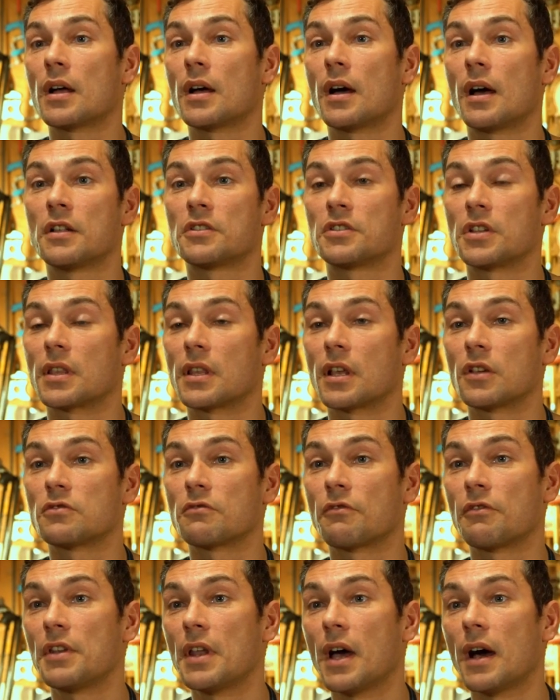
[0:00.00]
by putting the
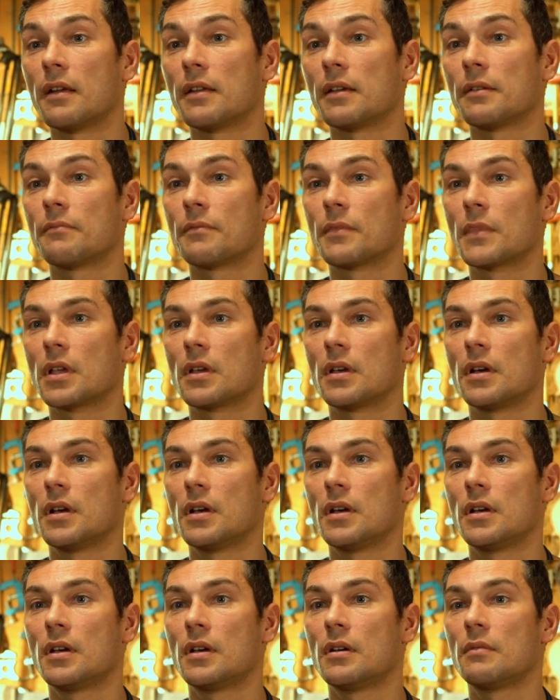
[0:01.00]
sole, the
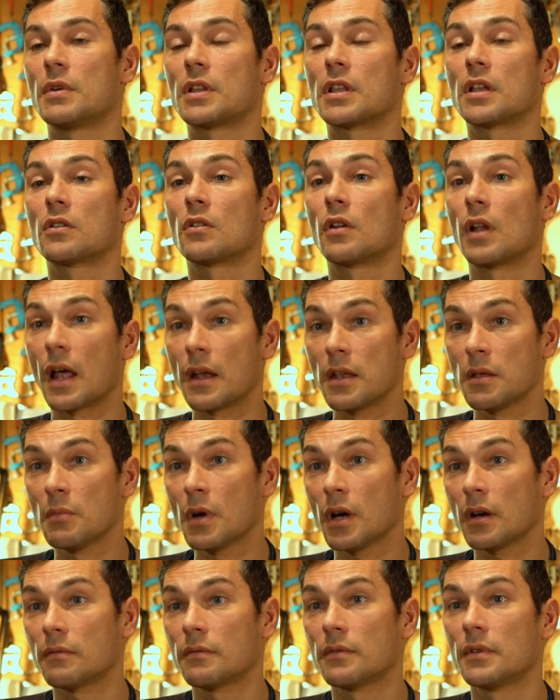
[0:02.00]
accessories, the
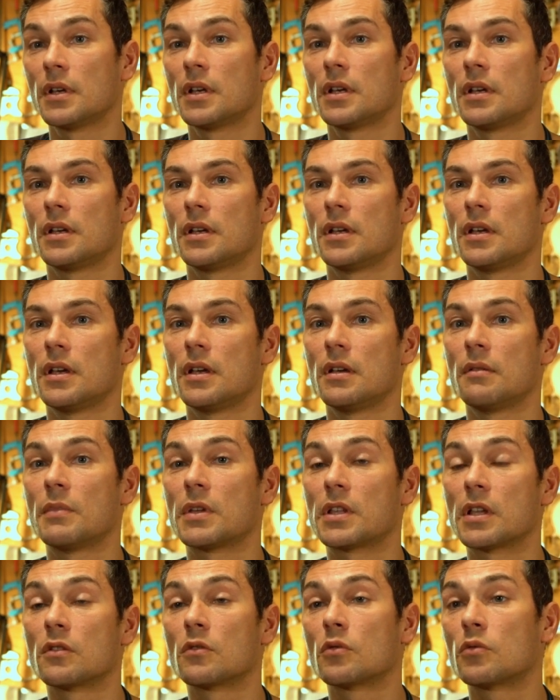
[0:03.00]
ropes, and the
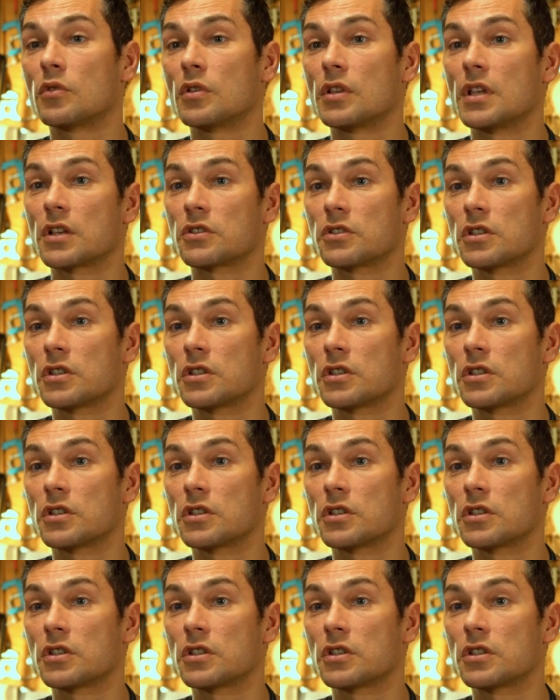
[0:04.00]
bridge.